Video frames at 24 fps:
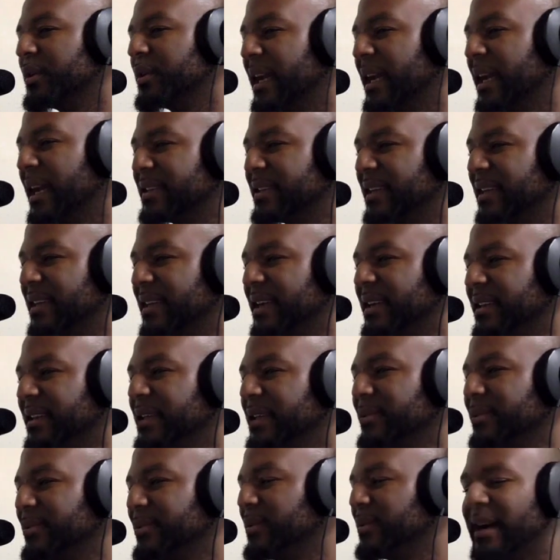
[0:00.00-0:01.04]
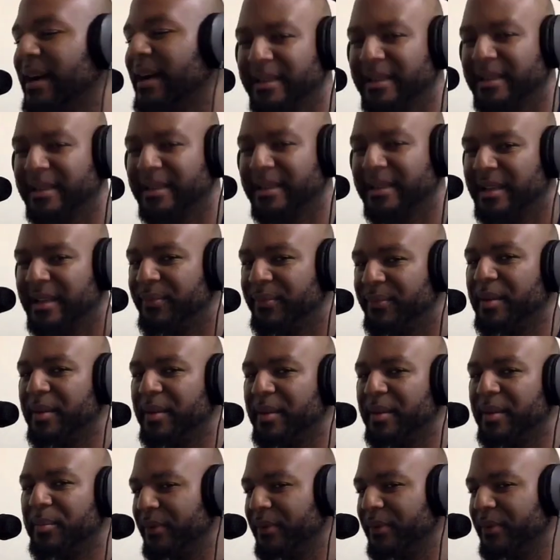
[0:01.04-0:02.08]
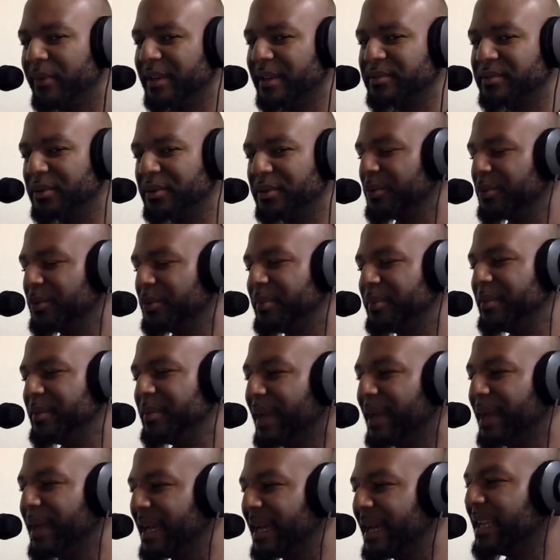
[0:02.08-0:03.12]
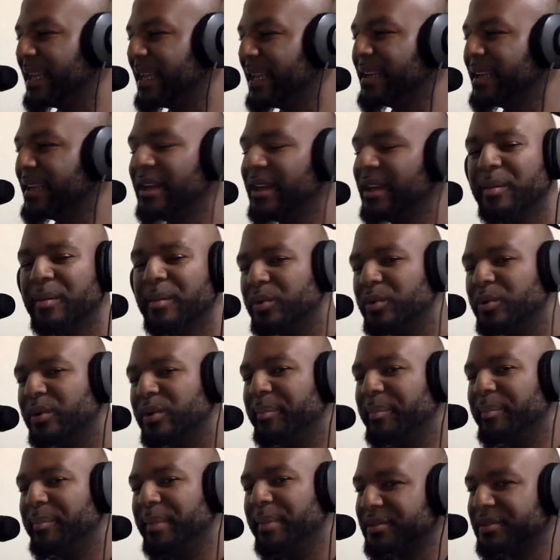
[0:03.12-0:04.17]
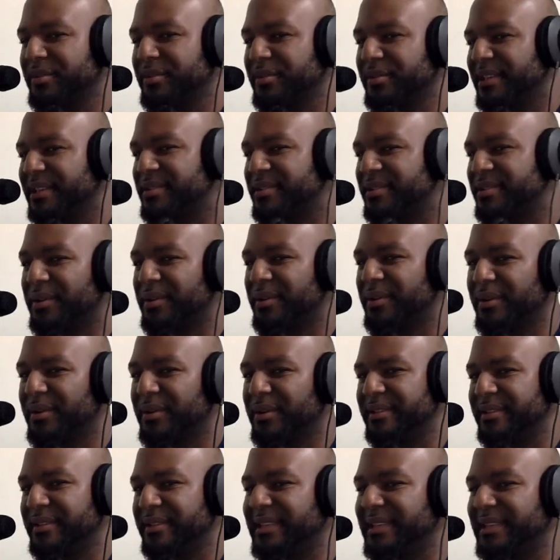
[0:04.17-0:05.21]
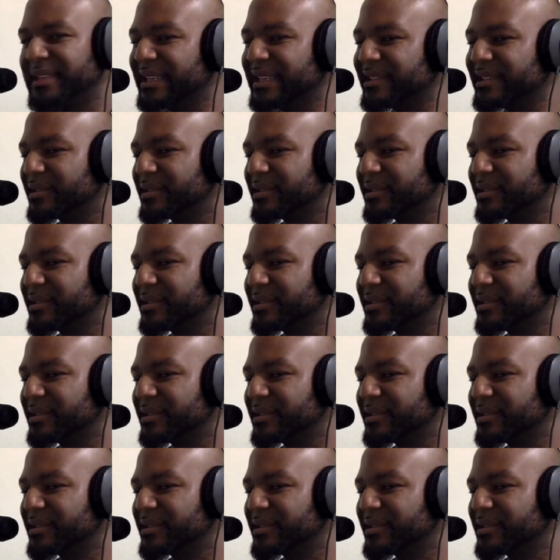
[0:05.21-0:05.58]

quelques techniques pour faire son yo plus belle, pour mélanger son, retirer